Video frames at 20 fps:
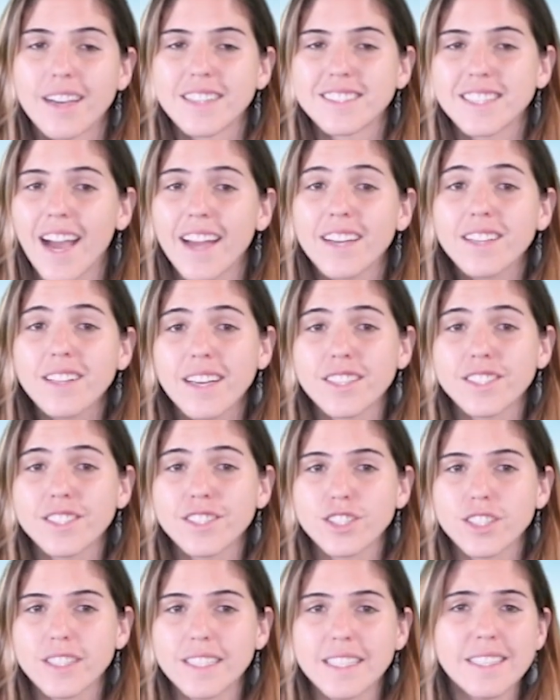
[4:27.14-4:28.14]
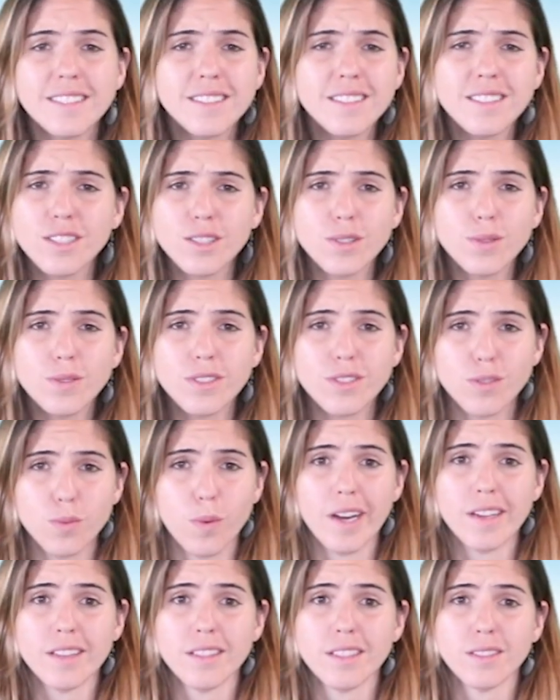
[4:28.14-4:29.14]
Tidal energy isn't used as
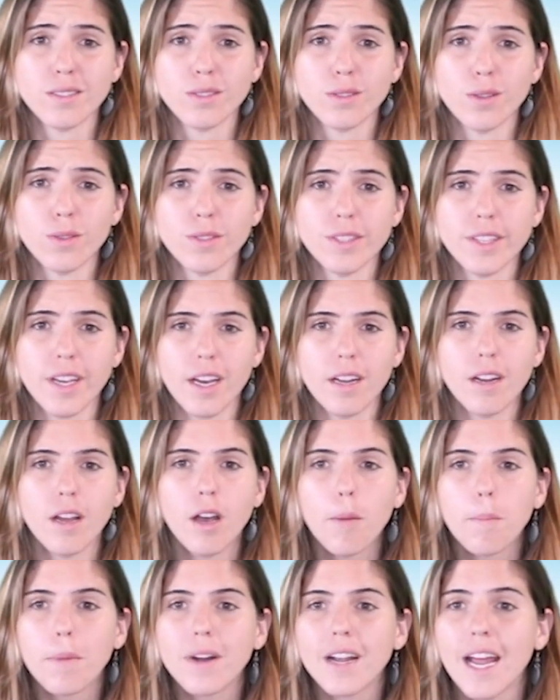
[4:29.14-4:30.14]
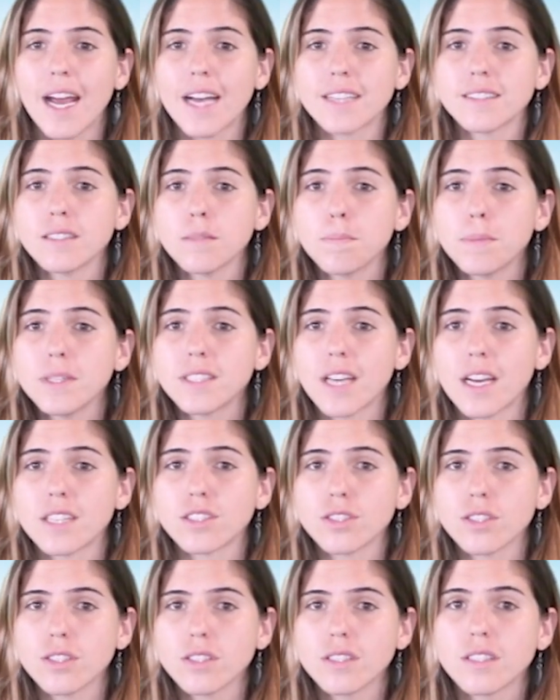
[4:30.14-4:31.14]
widely as solar yet, but it has the
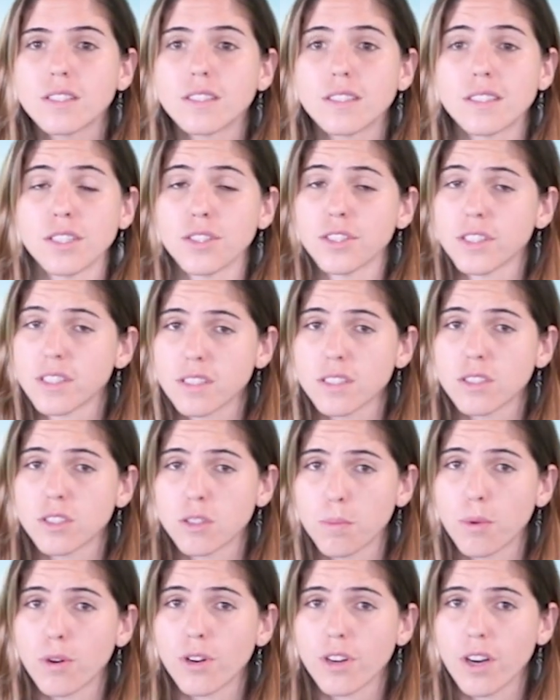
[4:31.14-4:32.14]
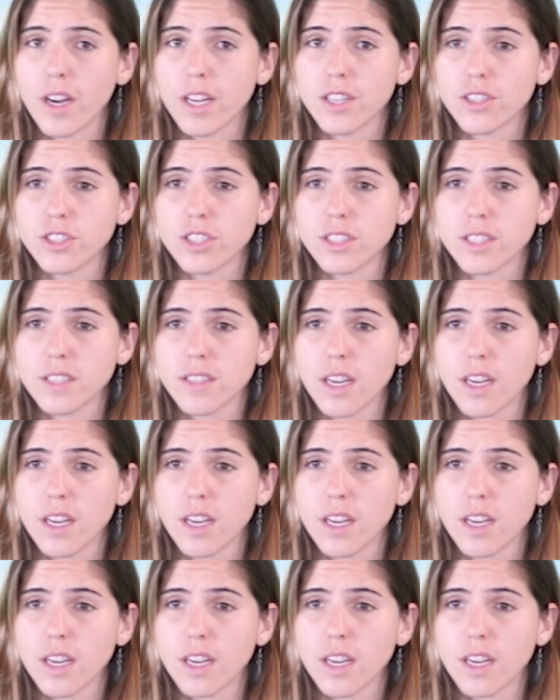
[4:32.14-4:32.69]
potential to seriously support our energy